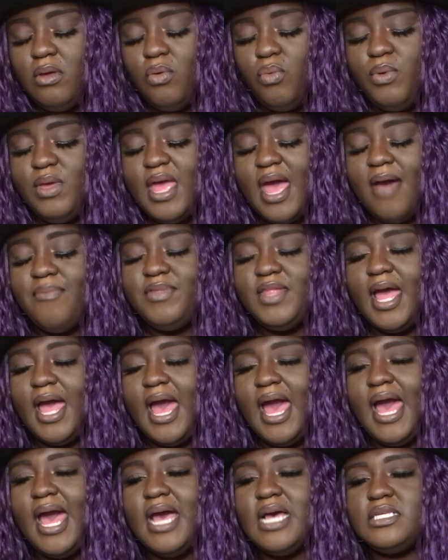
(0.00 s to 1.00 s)
we have
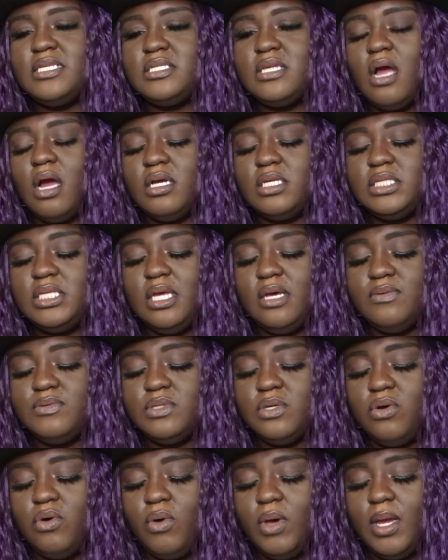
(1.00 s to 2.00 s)
to ask ourselves,
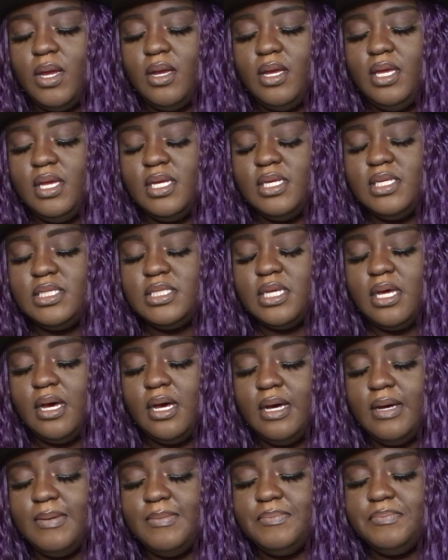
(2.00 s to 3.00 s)
Aquarius,
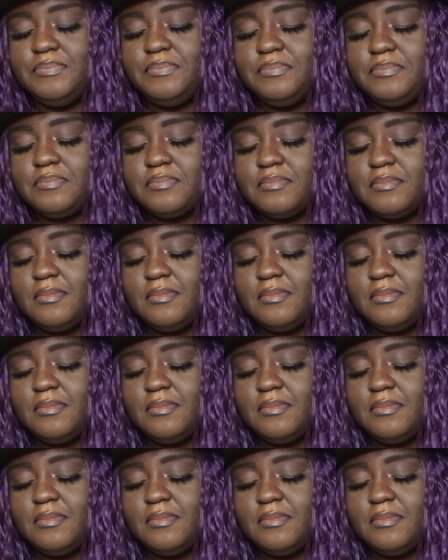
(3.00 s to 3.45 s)
um,